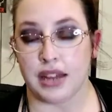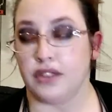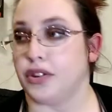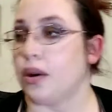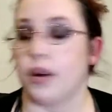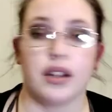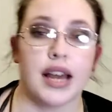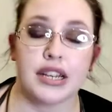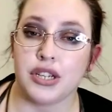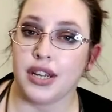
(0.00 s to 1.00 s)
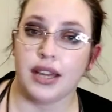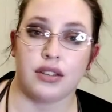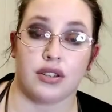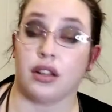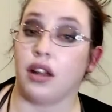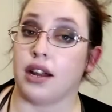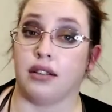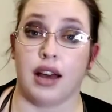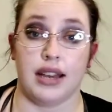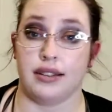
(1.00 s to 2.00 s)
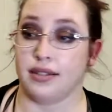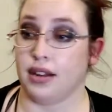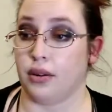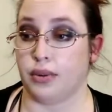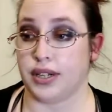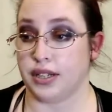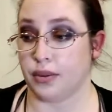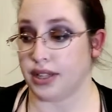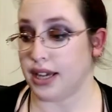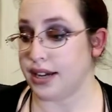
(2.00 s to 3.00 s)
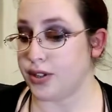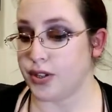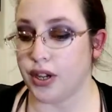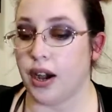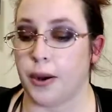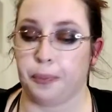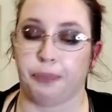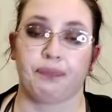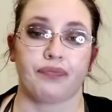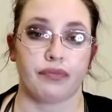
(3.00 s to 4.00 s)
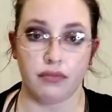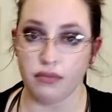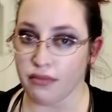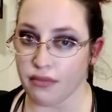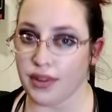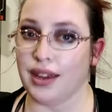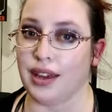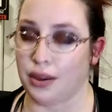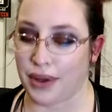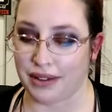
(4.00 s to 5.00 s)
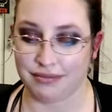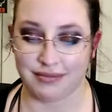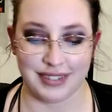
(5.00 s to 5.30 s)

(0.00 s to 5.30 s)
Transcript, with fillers: And if you go on election day, it's just a lot of lines, and I don't want to deal with that. So, anyway,